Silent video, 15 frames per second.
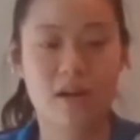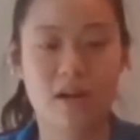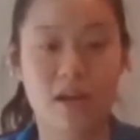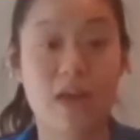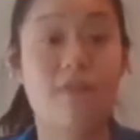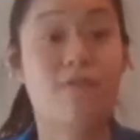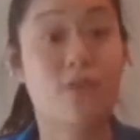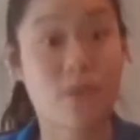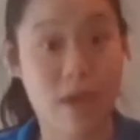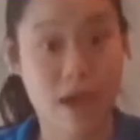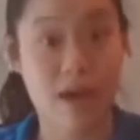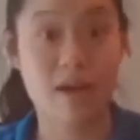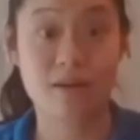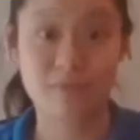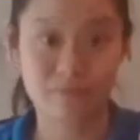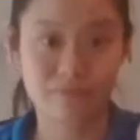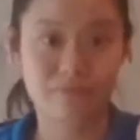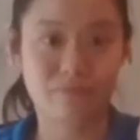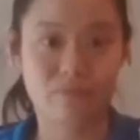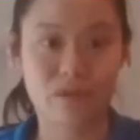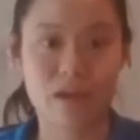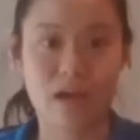if you can,
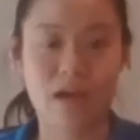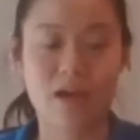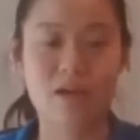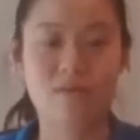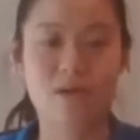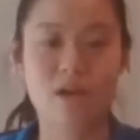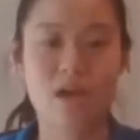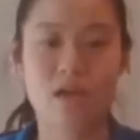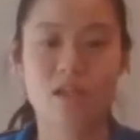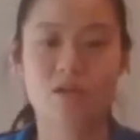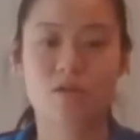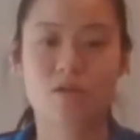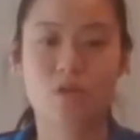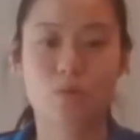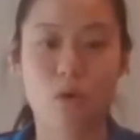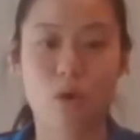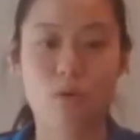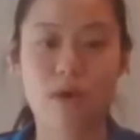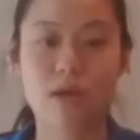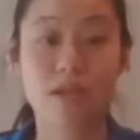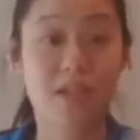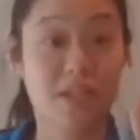okay? So you're
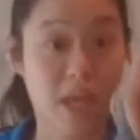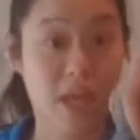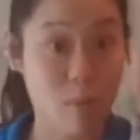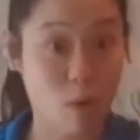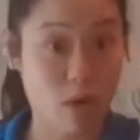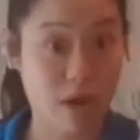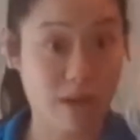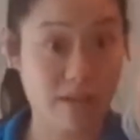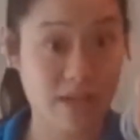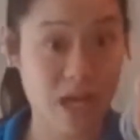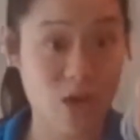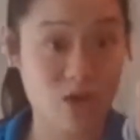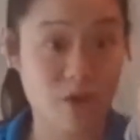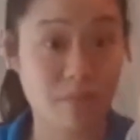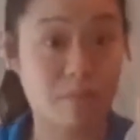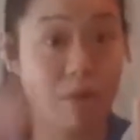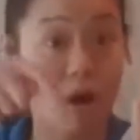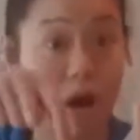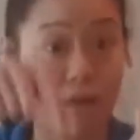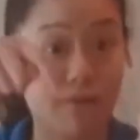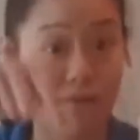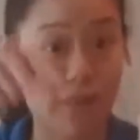throwing, same orientation,
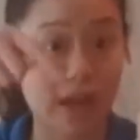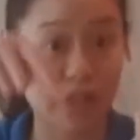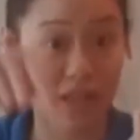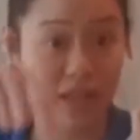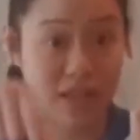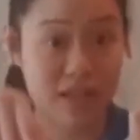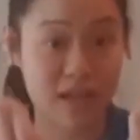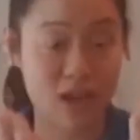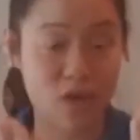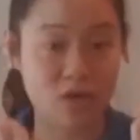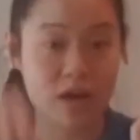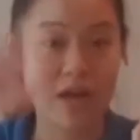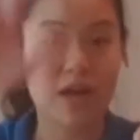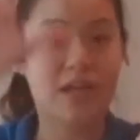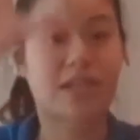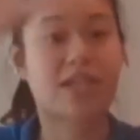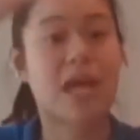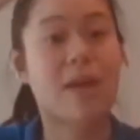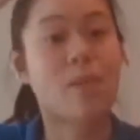palm facing down, same